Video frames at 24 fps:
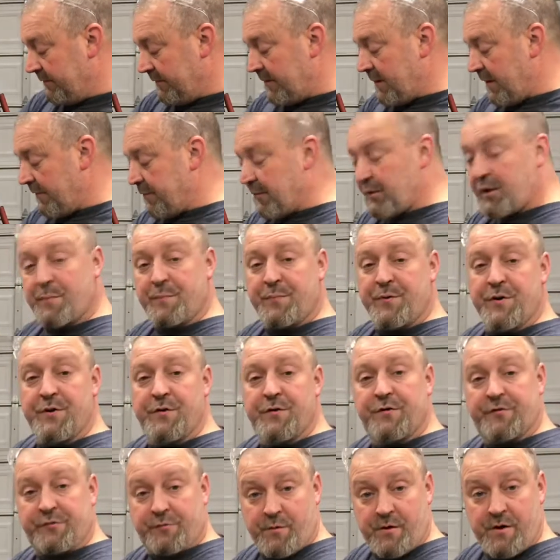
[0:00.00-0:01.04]
got the
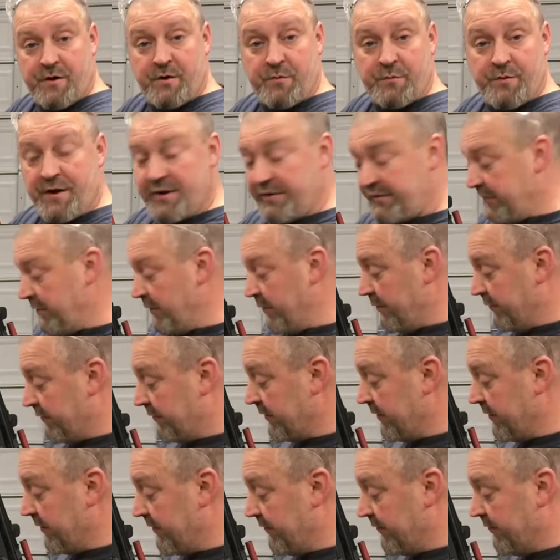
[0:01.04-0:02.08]
computer squared away too.
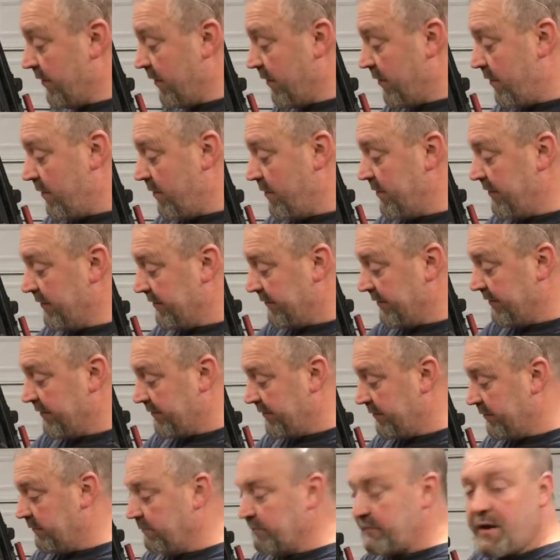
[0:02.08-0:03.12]
Since the harness
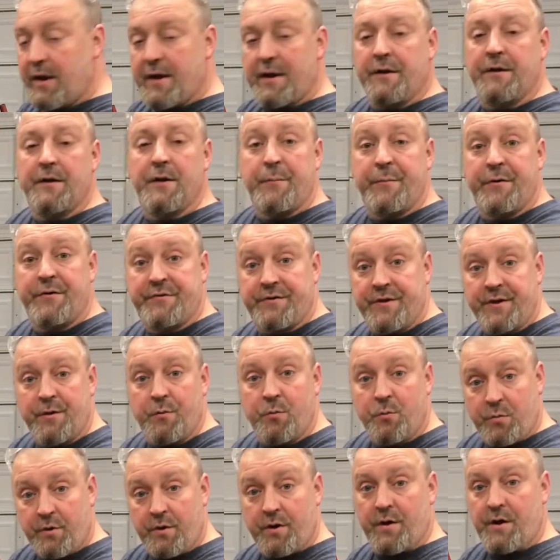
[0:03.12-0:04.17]
is kind of
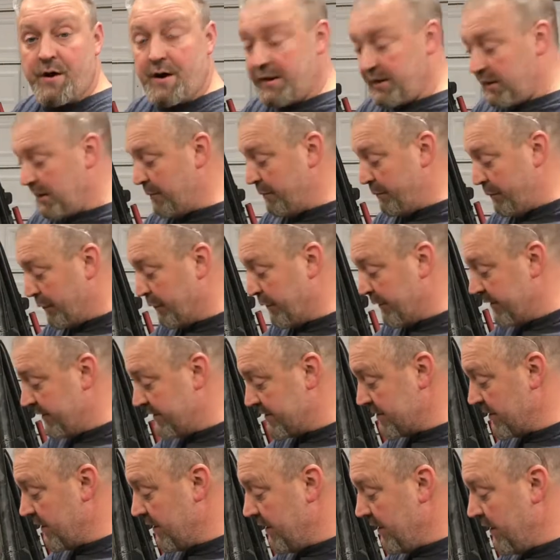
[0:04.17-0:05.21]
limiting where I can put
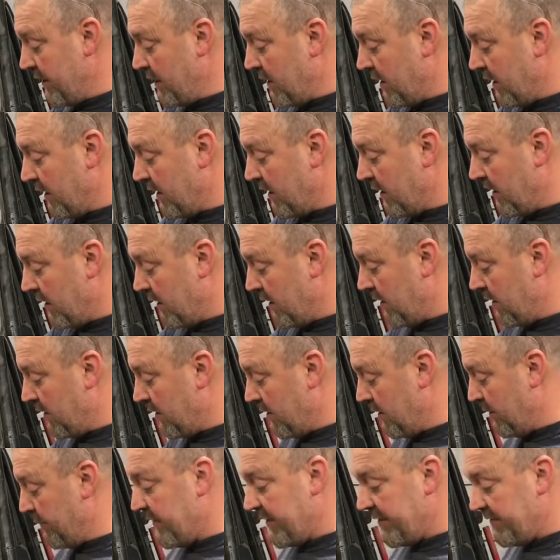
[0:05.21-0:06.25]
it,
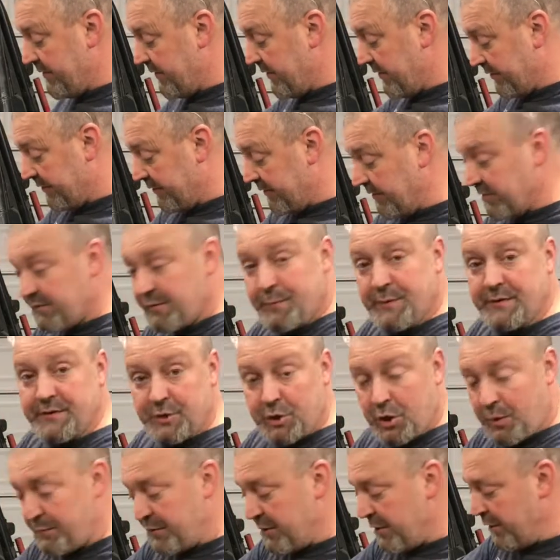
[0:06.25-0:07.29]
I made the decision to put the
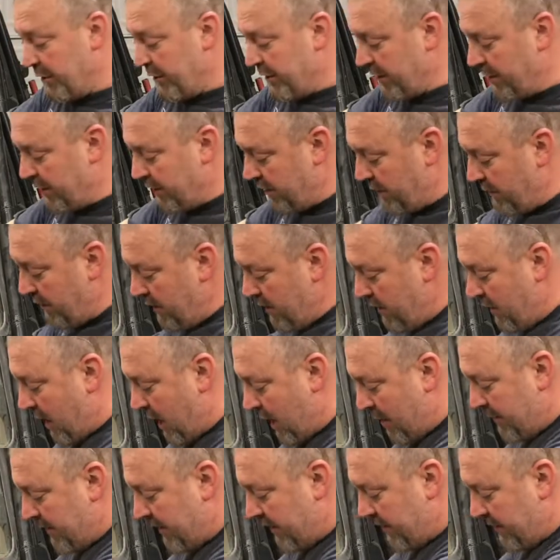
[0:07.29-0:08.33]
computer here.
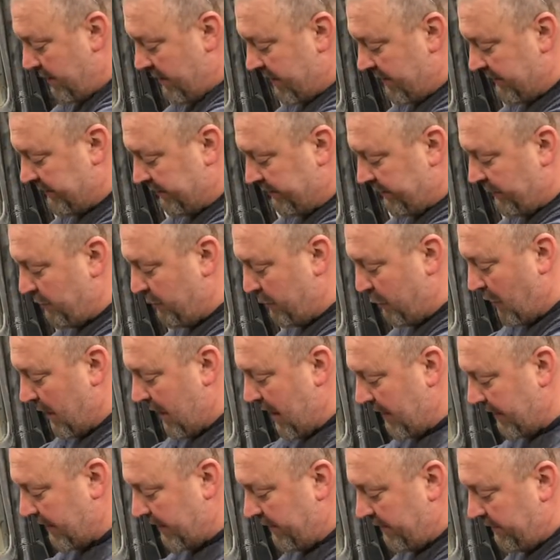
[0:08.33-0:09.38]
I made a nice little
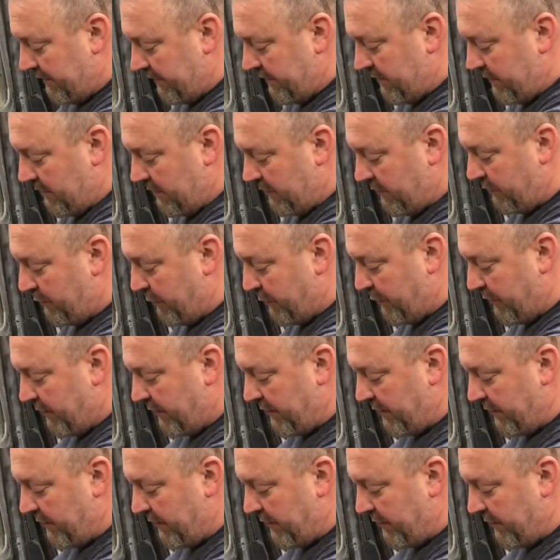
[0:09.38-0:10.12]
bracket to put